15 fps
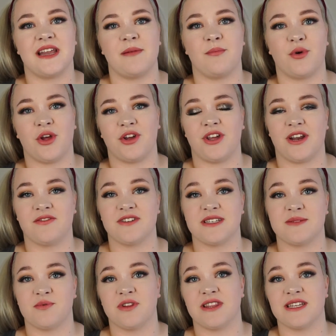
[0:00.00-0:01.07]
that I'm probably gonna have to
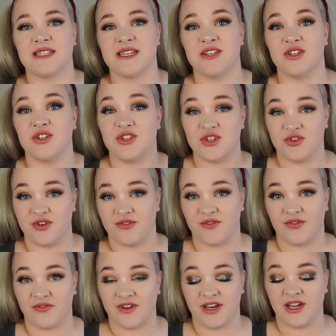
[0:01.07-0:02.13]
split this into 2
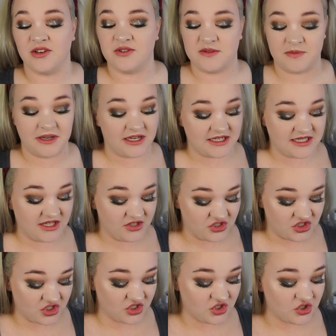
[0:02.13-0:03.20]
different videos because there's
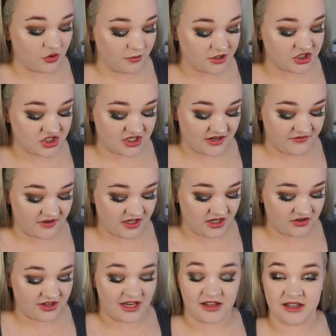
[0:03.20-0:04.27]
just so much stuff in
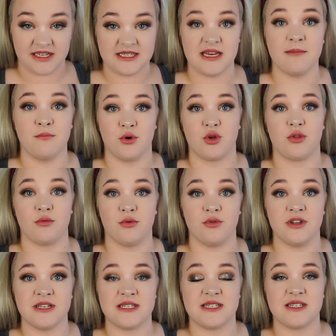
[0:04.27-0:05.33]
here that unless I book through
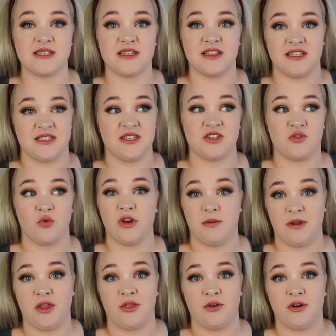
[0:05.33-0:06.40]
this is going to
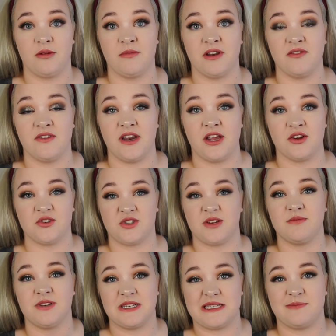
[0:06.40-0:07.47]
be a 30-minute video. So
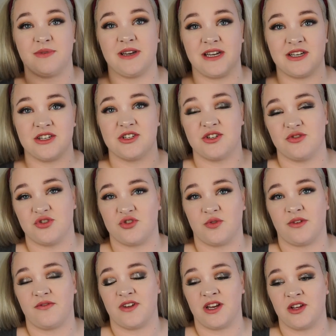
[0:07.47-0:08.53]
I'm gonna split it into 2
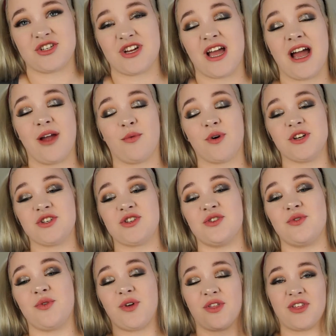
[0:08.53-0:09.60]
short videos. I want
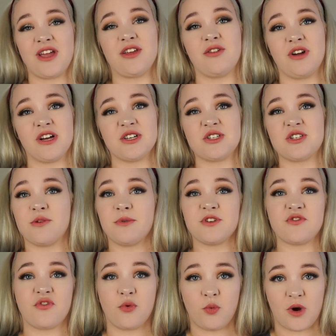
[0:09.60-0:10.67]
to thank you guys so
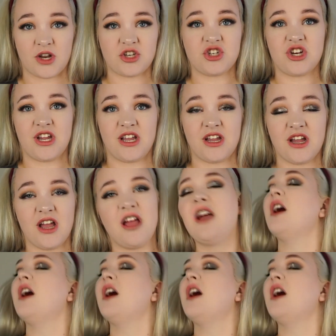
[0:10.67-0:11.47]
much for watching.